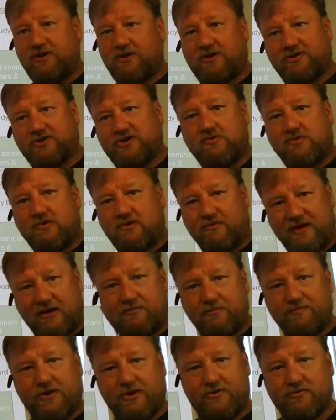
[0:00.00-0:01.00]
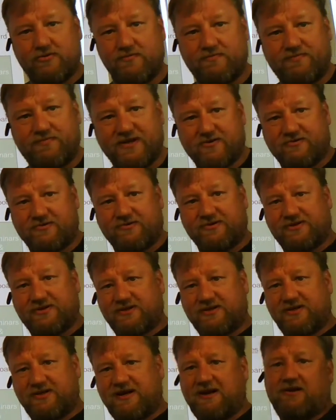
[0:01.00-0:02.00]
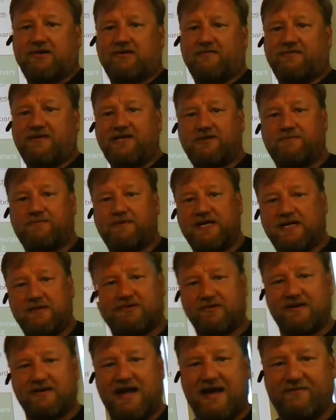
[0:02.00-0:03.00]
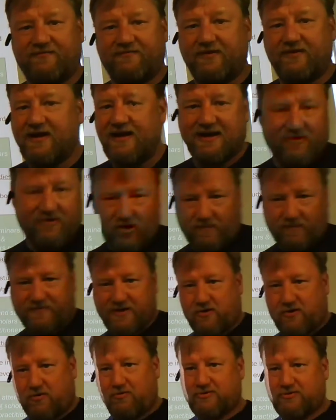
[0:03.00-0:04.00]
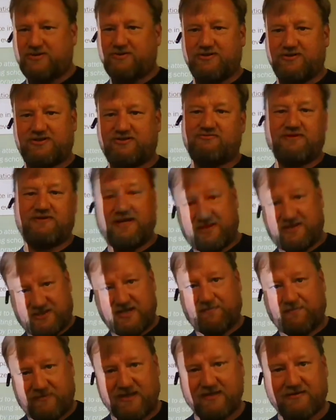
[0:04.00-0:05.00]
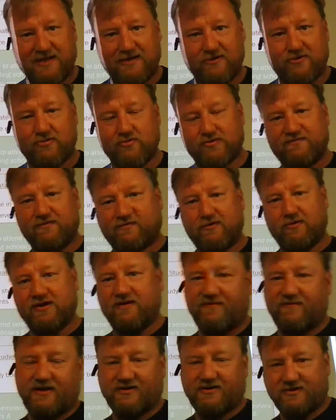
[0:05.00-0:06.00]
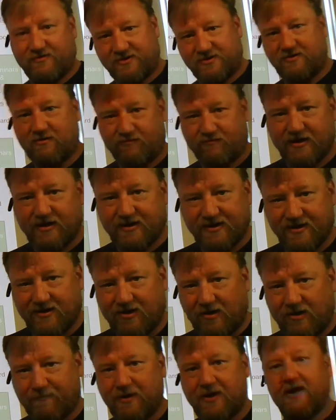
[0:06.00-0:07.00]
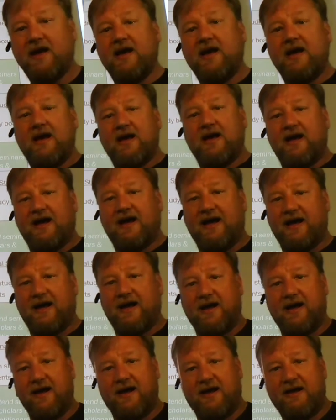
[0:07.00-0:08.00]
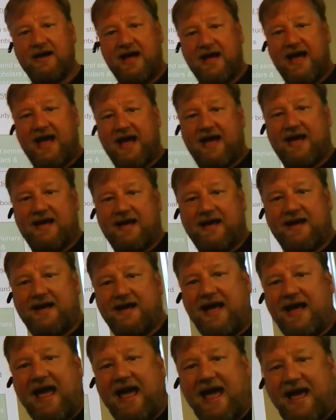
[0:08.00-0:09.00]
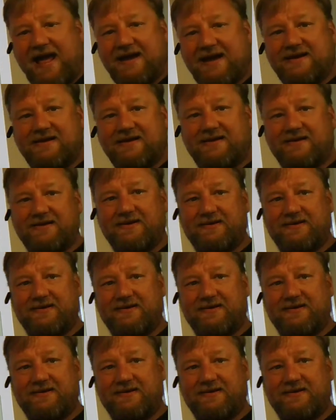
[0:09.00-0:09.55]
not to overwhelm you because a lot of these people have their hobby horses, except that they do it for a living, so it's not really a hobby. And